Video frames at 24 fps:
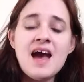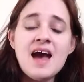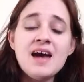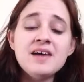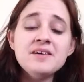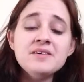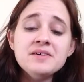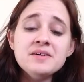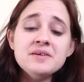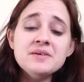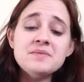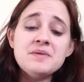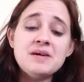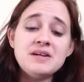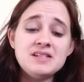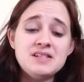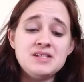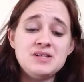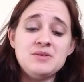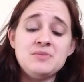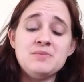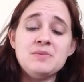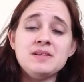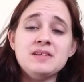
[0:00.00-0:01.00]
I don't know
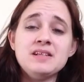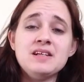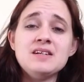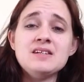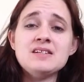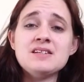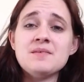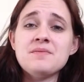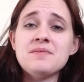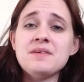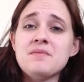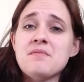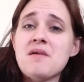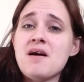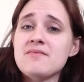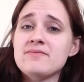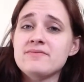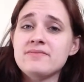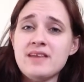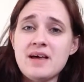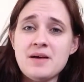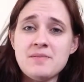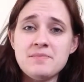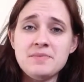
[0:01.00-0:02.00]
about you, but there is something about
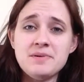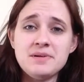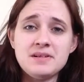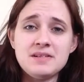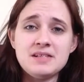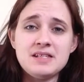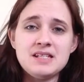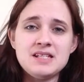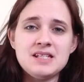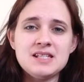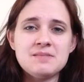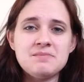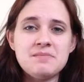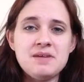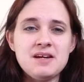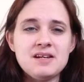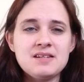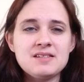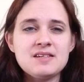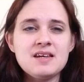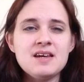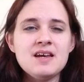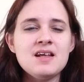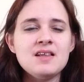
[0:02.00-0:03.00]
flap books that just
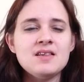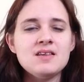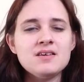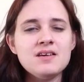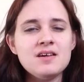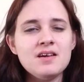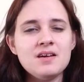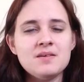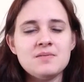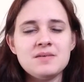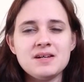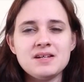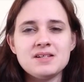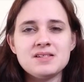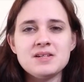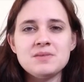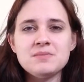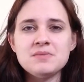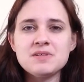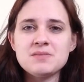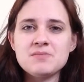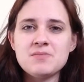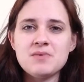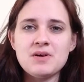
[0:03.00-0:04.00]
makes looking at a book so
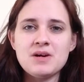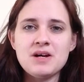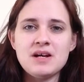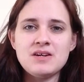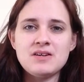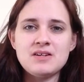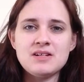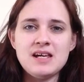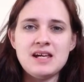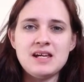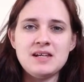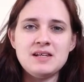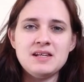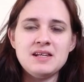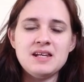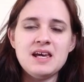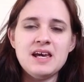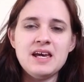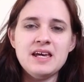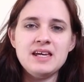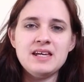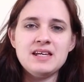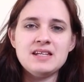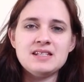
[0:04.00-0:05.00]
much more entertaining
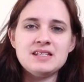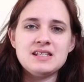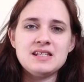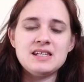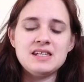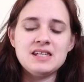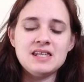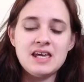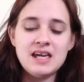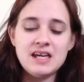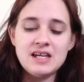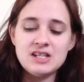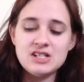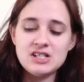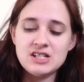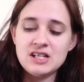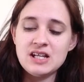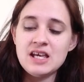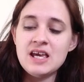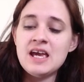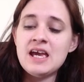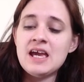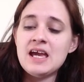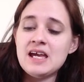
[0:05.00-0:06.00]
and engaging.
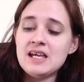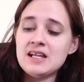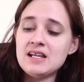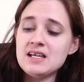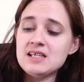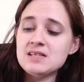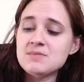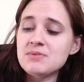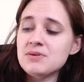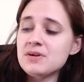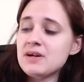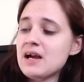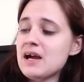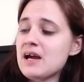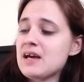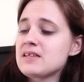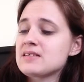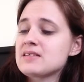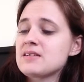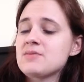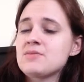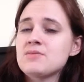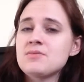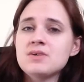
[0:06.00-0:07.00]
And Usborne
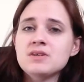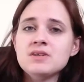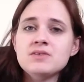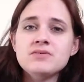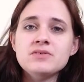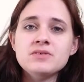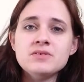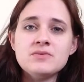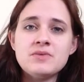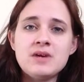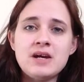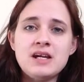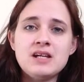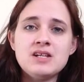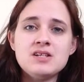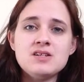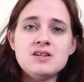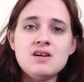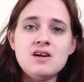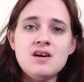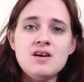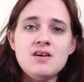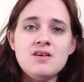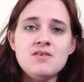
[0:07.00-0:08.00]
has a wonderful range
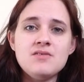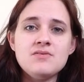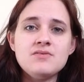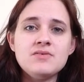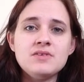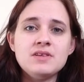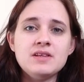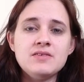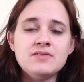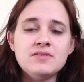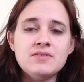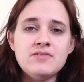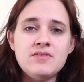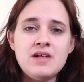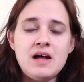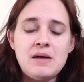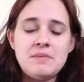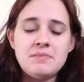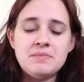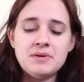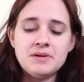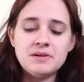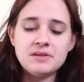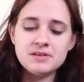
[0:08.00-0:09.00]
of lift the
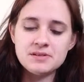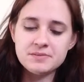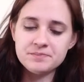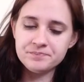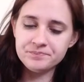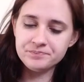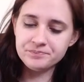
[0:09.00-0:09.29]
flap books,